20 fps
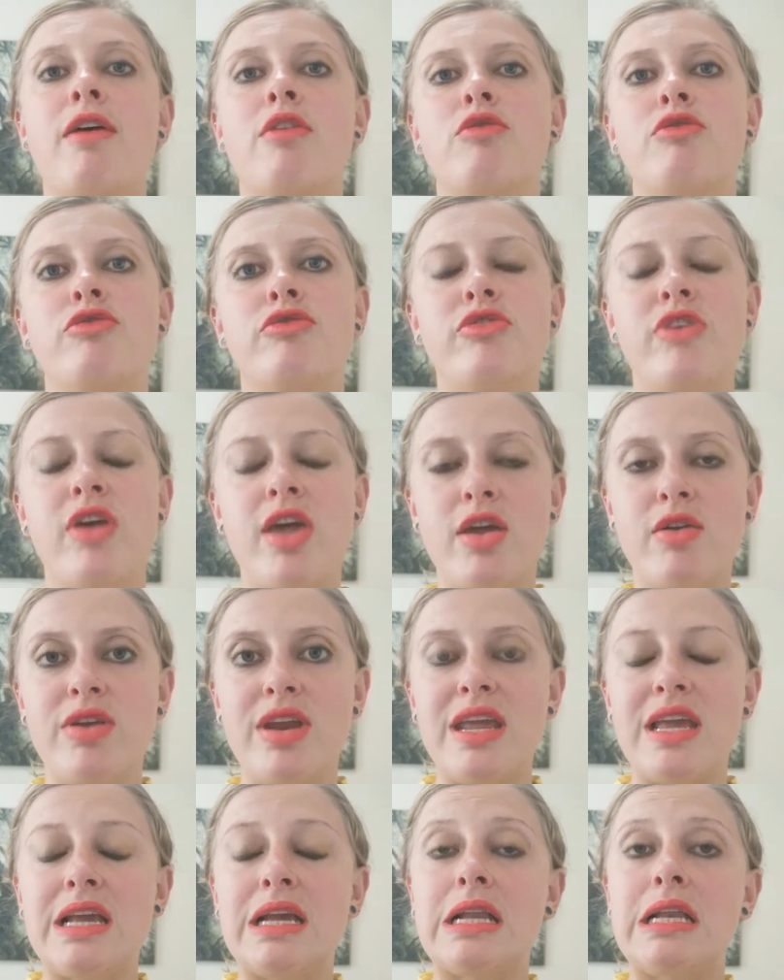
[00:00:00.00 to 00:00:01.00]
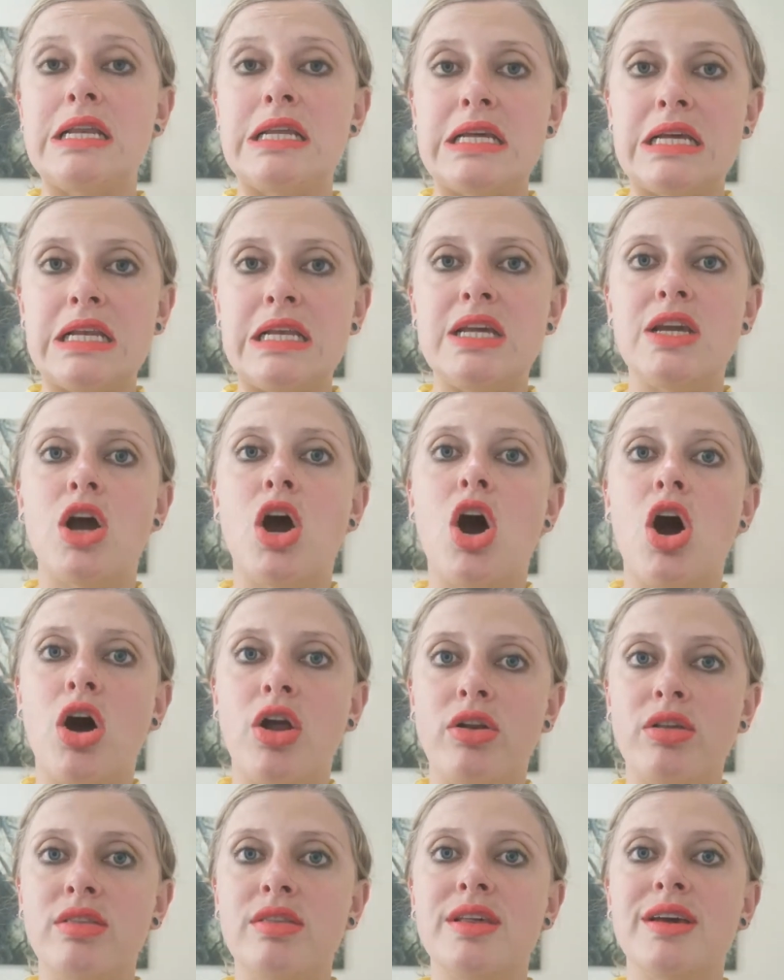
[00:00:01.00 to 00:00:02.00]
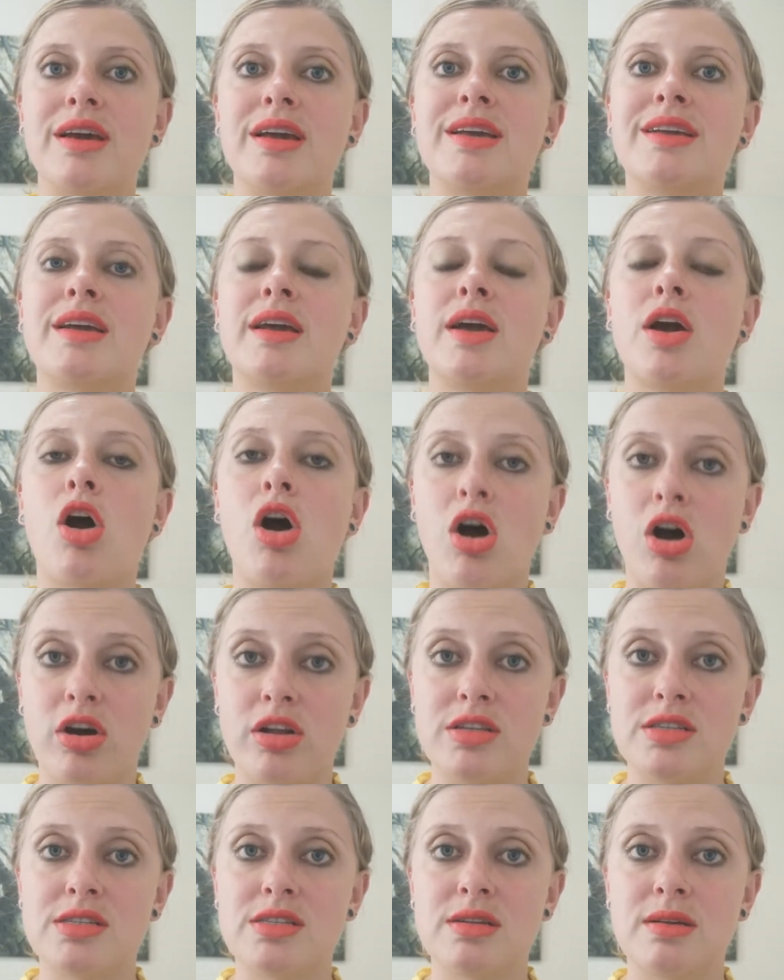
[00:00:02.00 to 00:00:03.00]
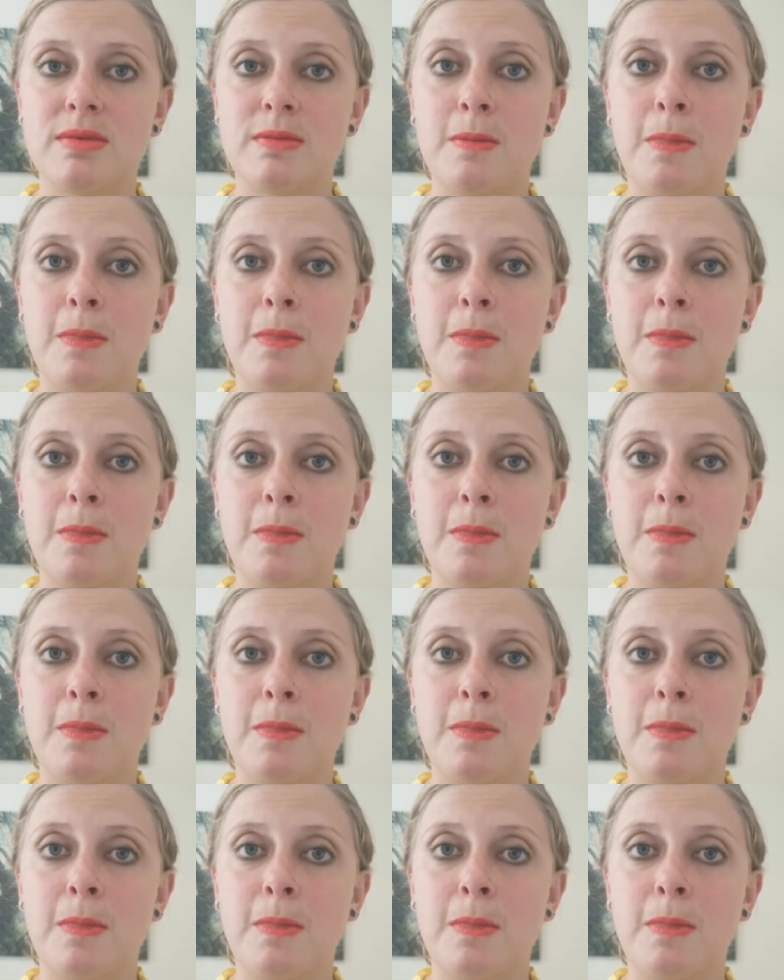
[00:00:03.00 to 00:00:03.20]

very clearly on the cards.